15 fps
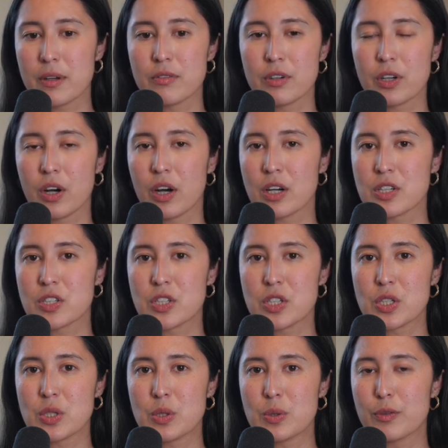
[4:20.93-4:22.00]
in regards
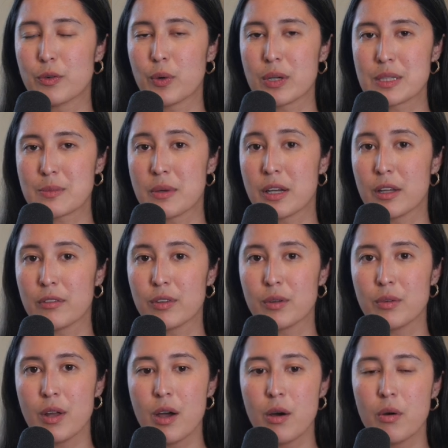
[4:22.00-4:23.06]
to, of course, many of
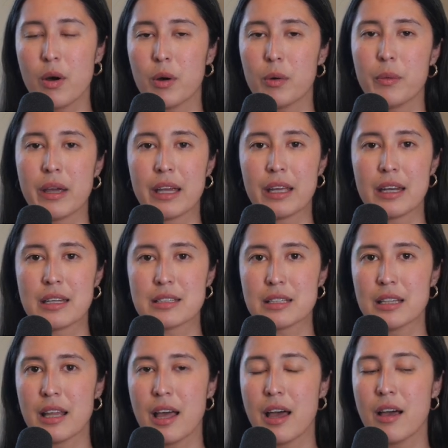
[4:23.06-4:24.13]
you know, Awaken
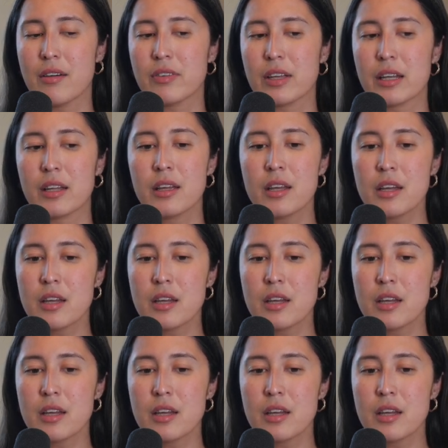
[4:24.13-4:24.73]
into Love, and